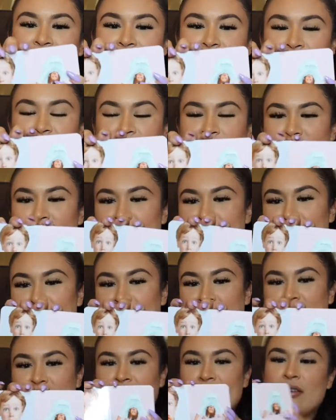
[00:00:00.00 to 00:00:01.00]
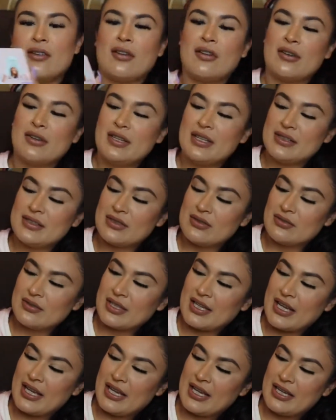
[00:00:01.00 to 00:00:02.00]
So it's got all these little
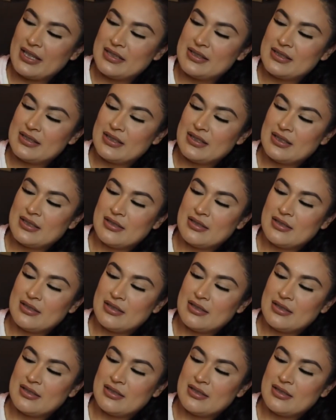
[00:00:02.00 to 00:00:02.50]
kids